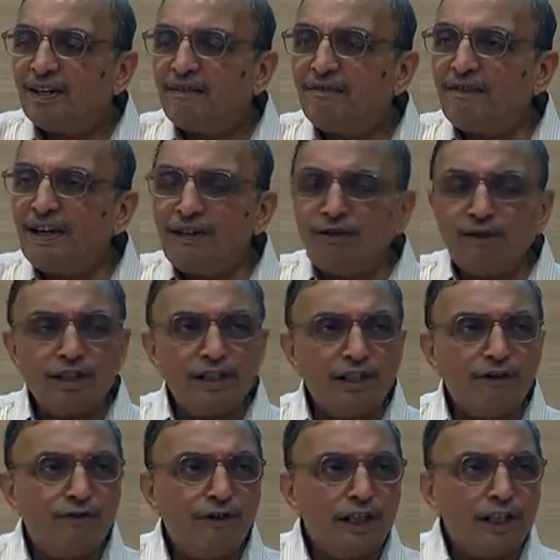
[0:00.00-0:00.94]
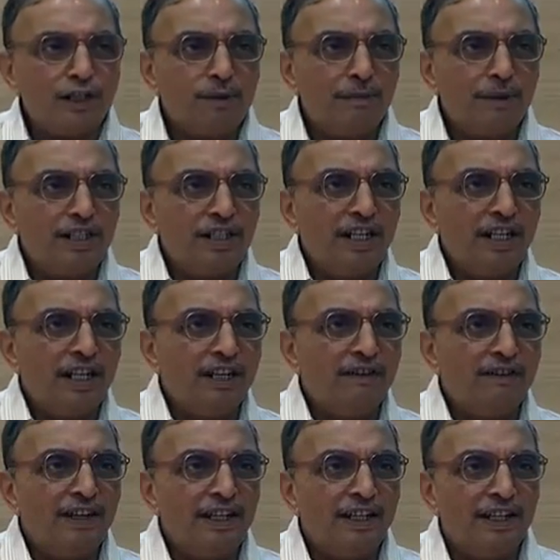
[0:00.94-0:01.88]
When was the first machine
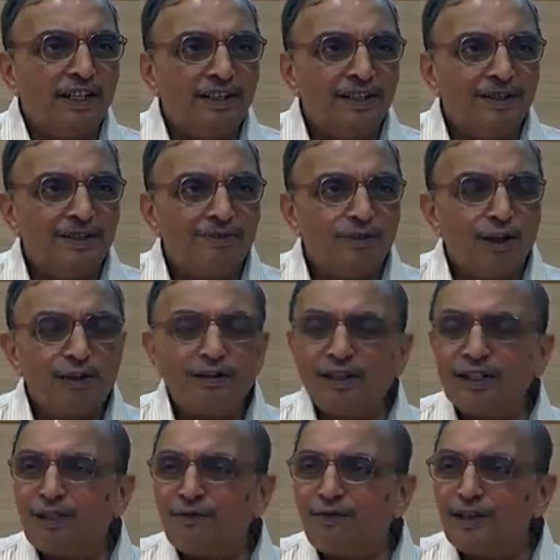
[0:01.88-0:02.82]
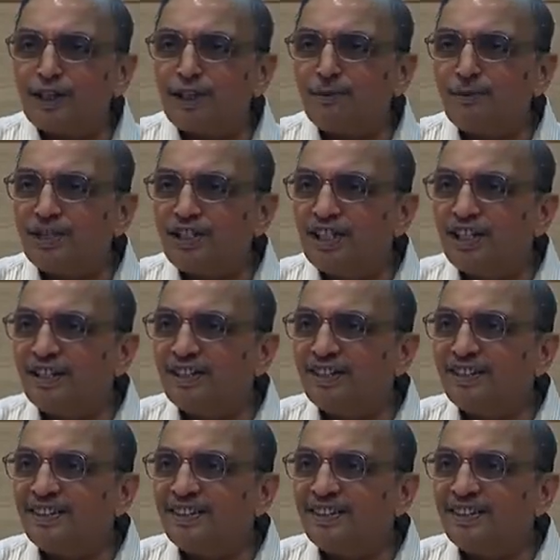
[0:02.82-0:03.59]
invented? What was the first machine?